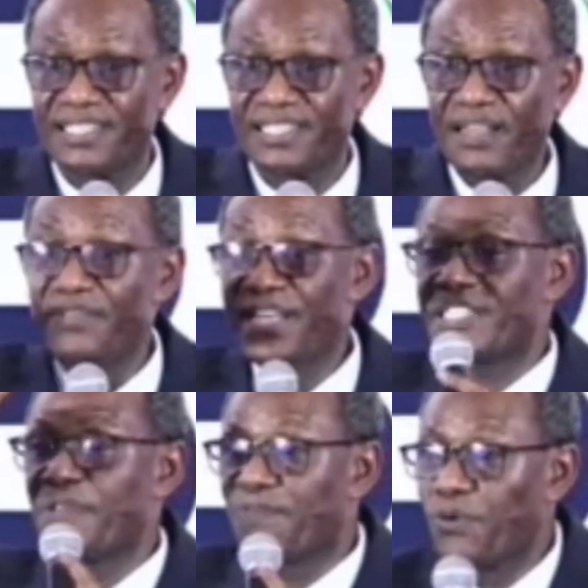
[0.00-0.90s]
If
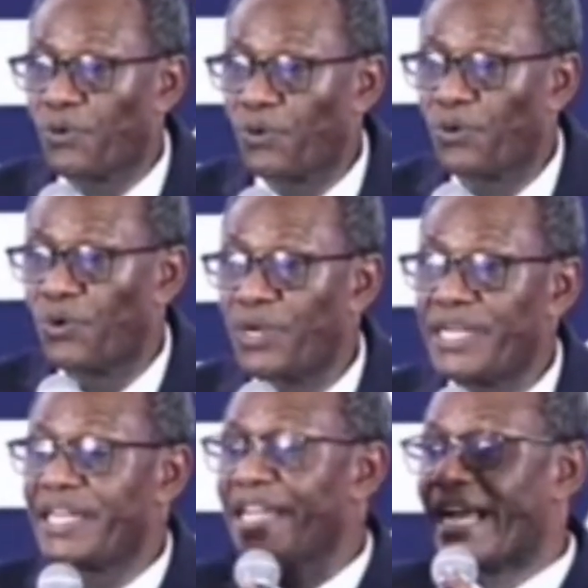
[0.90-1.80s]
these people who
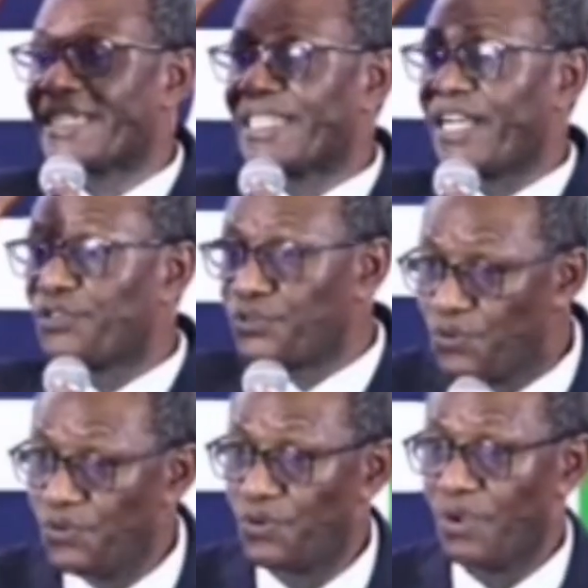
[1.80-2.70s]
didn't attend school